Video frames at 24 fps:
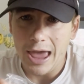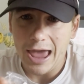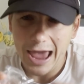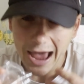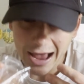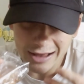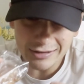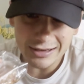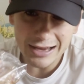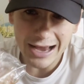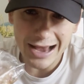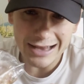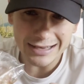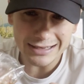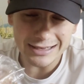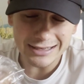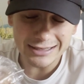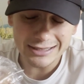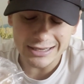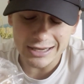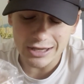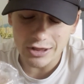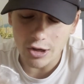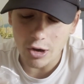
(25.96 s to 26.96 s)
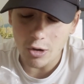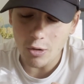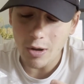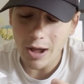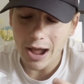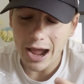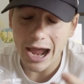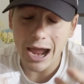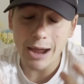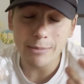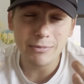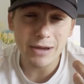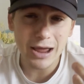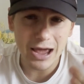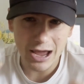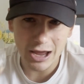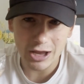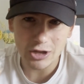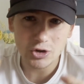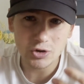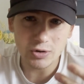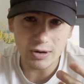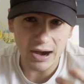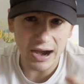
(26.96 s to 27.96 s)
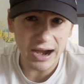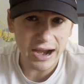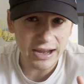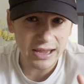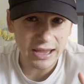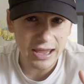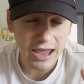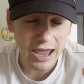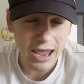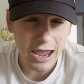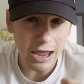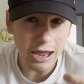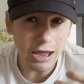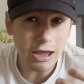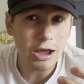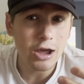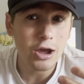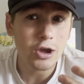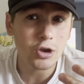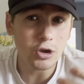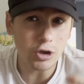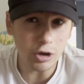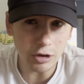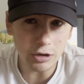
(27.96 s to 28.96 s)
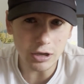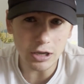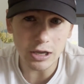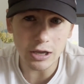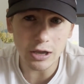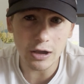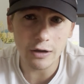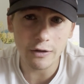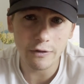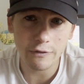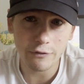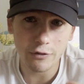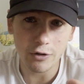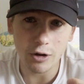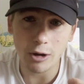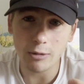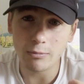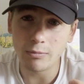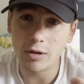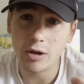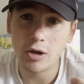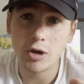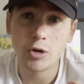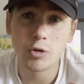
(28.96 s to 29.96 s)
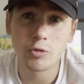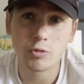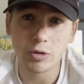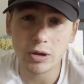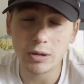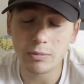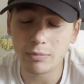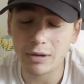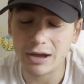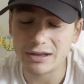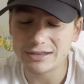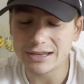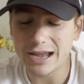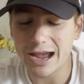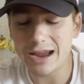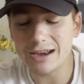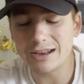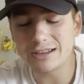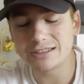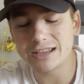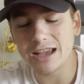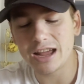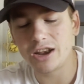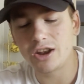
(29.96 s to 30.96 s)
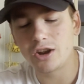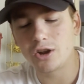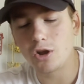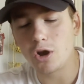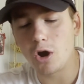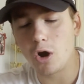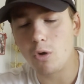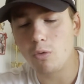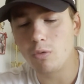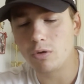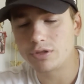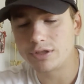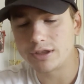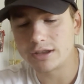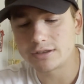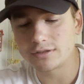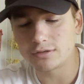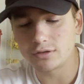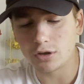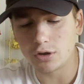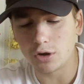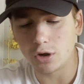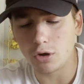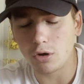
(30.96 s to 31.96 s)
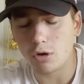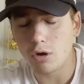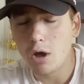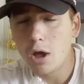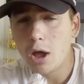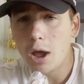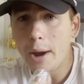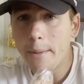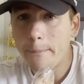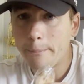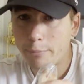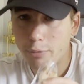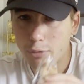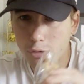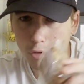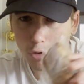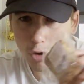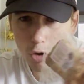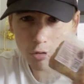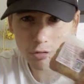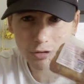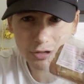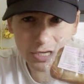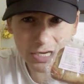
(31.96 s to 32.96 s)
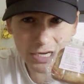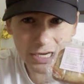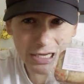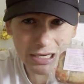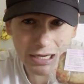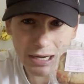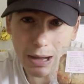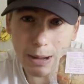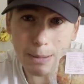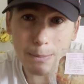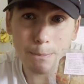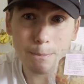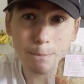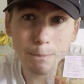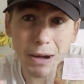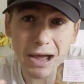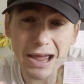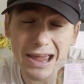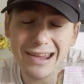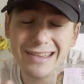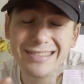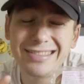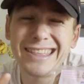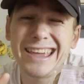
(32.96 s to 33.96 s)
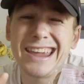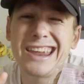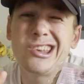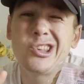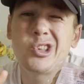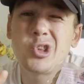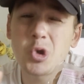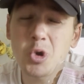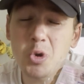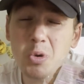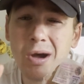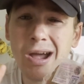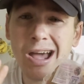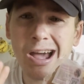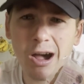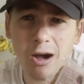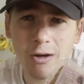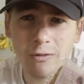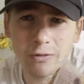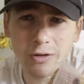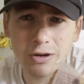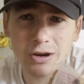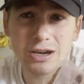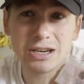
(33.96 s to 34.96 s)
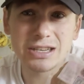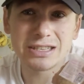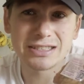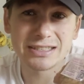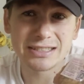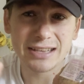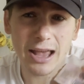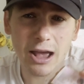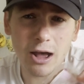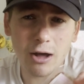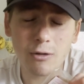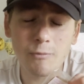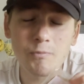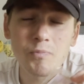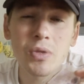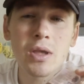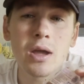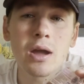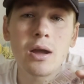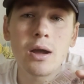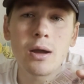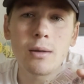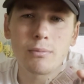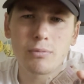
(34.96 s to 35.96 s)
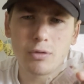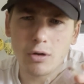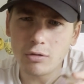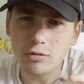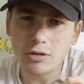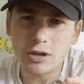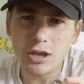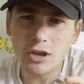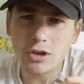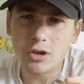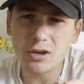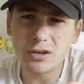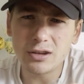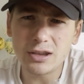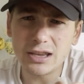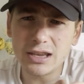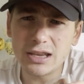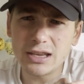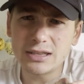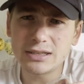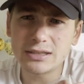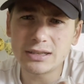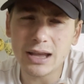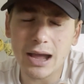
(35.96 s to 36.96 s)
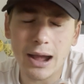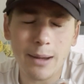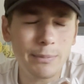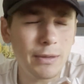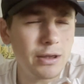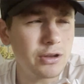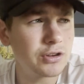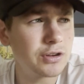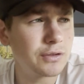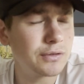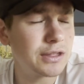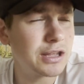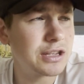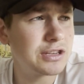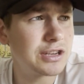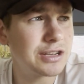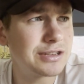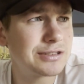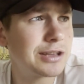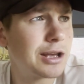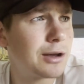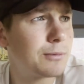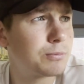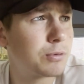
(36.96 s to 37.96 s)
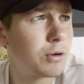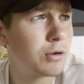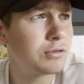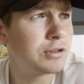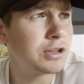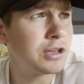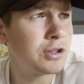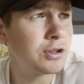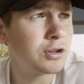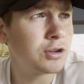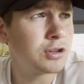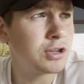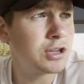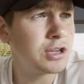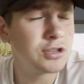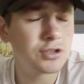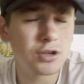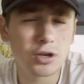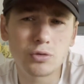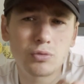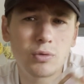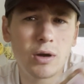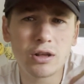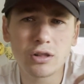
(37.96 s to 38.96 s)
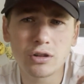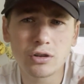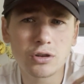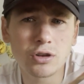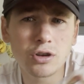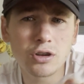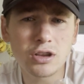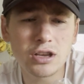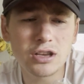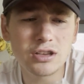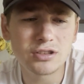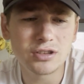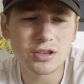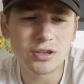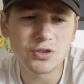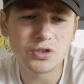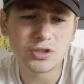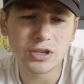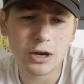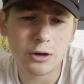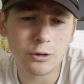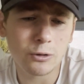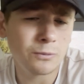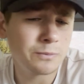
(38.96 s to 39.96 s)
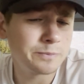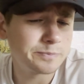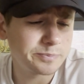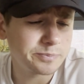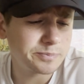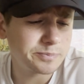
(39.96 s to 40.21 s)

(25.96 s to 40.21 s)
As you guys can see though, I'm not trying a cookie from Greenbites. I decided to go with this little protein bite. They do, however, sell protein cookies. I'm not sure if they just sell protein cookies or regular cookies in general.